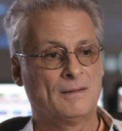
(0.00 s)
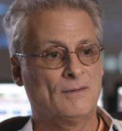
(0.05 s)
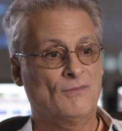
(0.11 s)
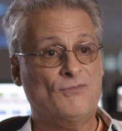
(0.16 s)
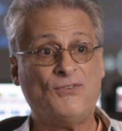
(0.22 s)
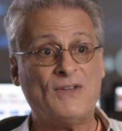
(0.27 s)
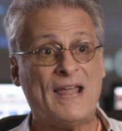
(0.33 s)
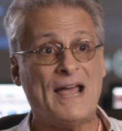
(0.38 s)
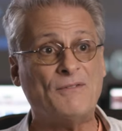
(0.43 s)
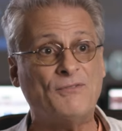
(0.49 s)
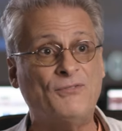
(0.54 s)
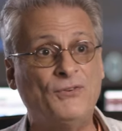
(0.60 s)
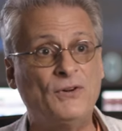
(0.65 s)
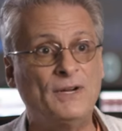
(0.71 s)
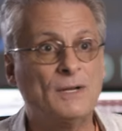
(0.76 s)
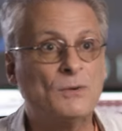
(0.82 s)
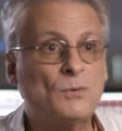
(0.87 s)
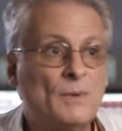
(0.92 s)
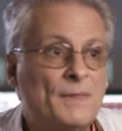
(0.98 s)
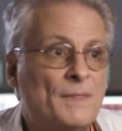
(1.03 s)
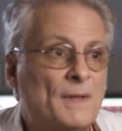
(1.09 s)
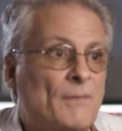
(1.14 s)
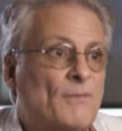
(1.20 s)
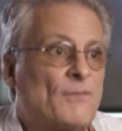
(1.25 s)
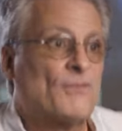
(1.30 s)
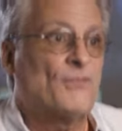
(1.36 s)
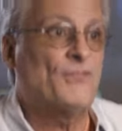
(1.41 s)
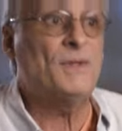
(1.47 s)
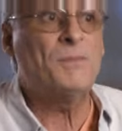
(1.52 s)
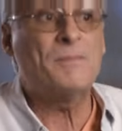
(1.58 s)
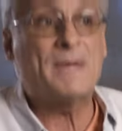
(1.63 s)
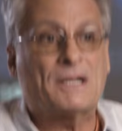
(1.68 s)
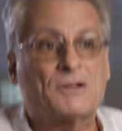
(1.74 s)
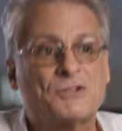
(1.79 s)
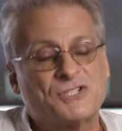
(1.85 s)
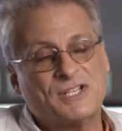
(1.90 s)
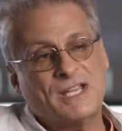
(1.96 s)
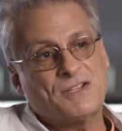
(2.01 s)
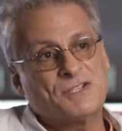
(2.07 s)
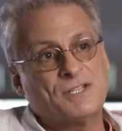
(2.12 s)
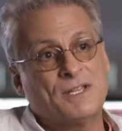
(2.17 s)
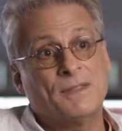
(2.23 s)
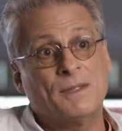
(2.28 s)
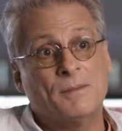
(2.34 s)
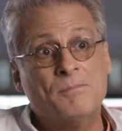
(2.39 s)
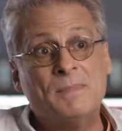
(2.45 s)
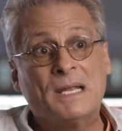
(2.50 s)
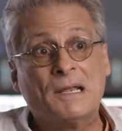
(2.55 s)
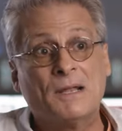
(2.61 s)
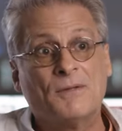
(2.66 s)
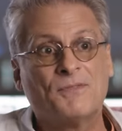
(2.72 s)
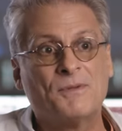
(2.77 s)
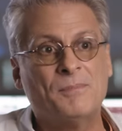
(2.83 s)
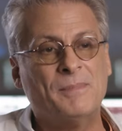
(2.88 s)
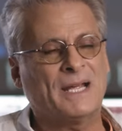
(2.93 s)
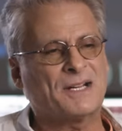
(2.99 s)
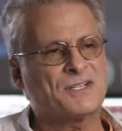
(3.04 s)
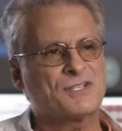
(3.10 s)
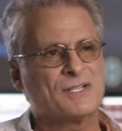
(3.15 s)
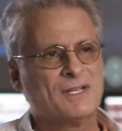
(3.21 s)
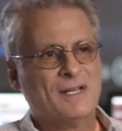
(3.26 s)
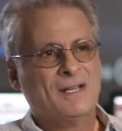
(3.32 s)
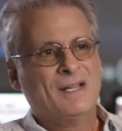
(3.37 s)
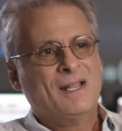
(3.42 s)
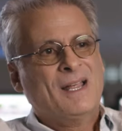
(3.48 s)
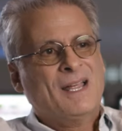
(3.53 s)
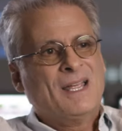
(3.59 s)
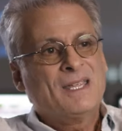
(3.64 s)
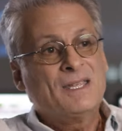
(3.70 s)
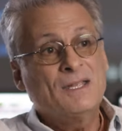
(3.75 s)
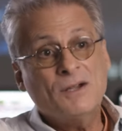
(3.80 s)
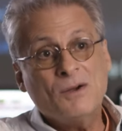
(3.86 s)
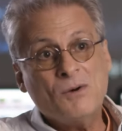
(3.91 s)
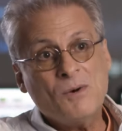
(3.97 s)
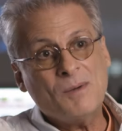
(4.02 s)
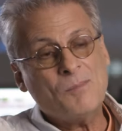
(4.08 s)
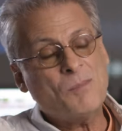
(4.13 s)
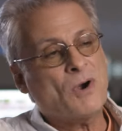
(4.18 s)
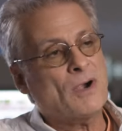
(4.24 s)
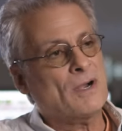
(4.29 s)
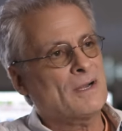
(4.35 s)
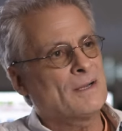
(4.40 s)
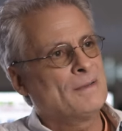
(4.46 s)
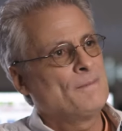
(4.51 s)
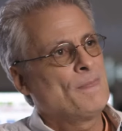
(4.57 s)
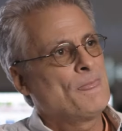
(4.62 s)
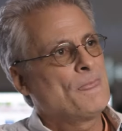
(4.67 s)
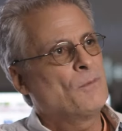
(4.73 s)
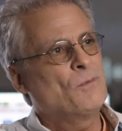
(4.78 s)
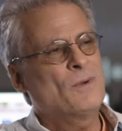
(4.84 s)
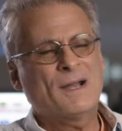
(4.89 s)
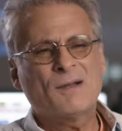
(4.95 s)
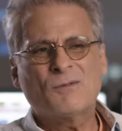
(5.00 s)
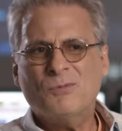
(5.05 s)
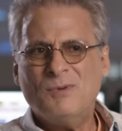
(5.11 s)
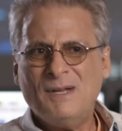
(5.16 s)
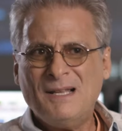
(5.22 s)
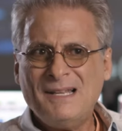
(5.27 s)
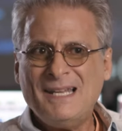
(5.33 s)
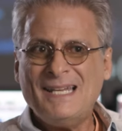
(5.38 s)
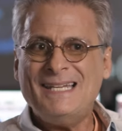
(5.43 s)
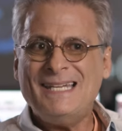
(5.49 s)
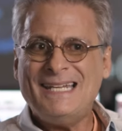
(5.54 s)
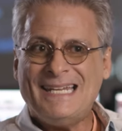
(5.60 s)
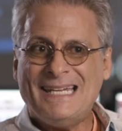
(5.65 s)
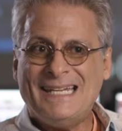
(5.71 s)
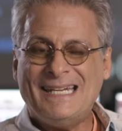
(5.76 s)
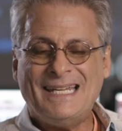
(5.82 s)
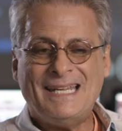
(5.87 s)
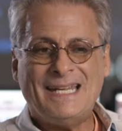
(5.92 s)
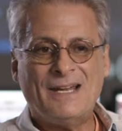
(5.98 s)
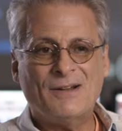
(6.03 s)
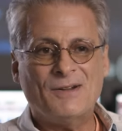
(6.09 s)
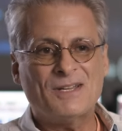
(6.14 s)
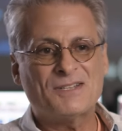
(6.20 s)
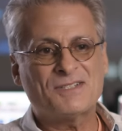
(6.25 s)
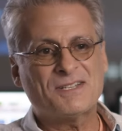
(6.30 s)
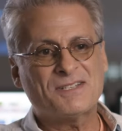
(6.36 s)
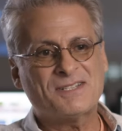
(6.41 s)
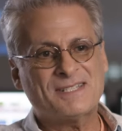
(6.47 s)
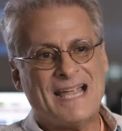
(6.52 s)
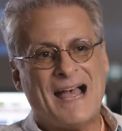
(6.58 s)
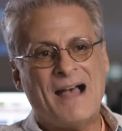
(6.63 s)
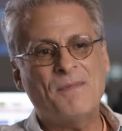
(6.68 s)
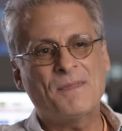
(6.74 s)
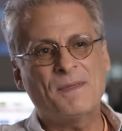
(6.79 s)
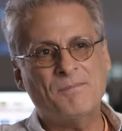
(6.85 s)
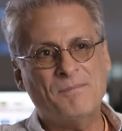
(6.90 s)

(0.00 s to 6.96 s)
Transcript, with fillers: flat footed when the filmmaker says in the middle of the mix, you know what, Mark? What I really need here is a sound